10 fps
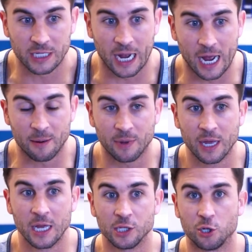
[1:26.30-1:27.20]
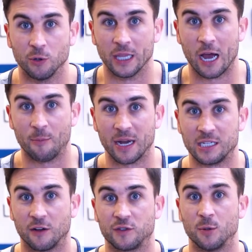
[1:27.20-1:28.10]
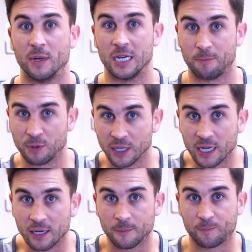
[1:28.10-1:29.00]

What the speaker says: time to allow myself to manipulate